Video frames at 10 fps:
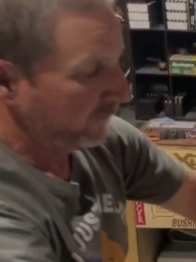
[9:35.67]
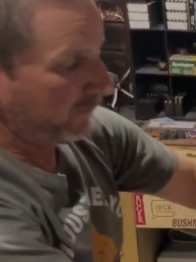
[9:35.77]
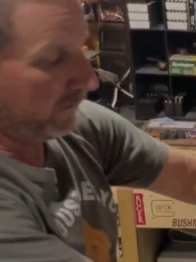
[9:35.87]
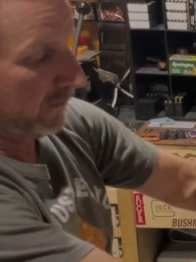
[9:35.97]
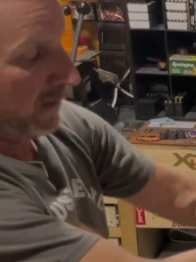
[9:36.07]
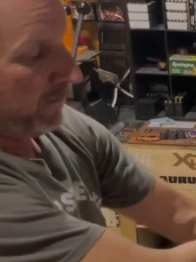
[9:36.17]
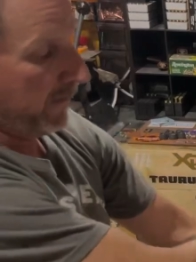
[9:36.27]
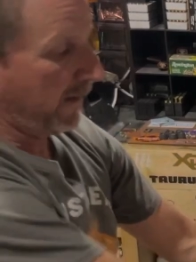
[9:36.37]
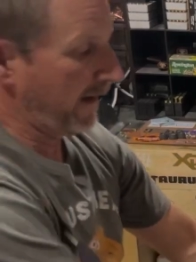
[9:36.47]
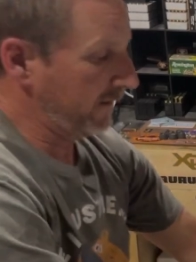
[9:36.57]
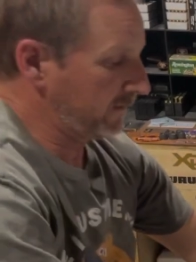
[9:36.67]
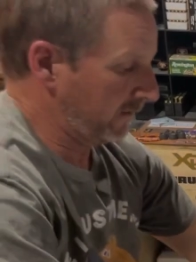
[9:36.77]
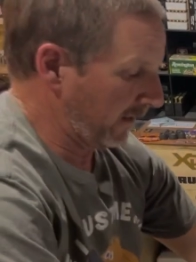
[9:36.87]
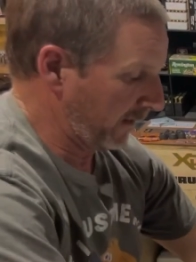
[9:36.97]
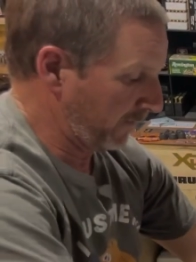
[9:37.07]
just keep a nice
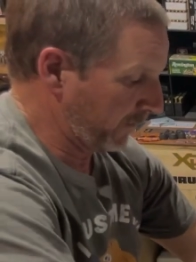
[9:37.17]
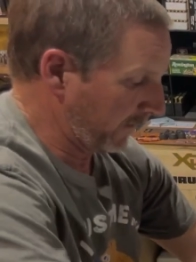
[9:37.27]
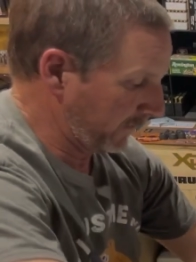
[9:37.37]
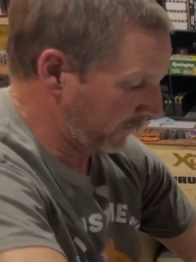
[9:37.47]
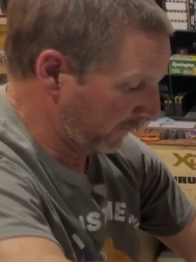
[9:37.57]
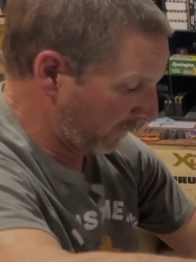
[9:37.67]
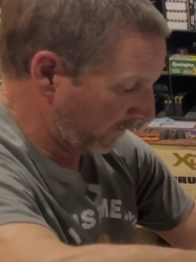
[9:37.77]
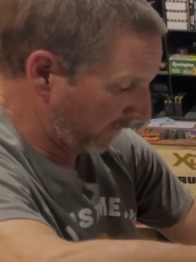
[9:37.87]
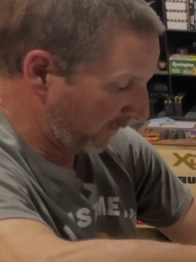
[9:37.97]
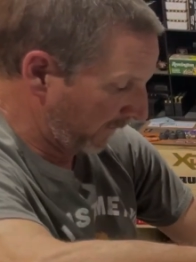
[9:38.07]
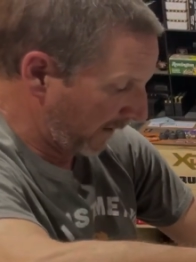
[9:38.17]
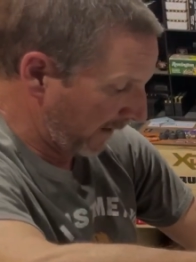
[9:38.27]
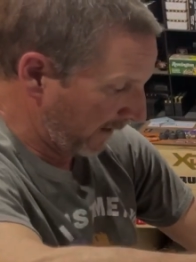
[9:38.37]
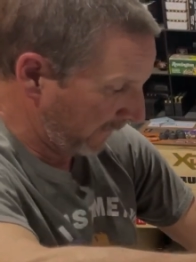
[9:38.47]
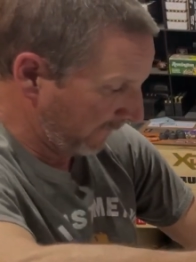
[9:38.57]
steady pressure going on that.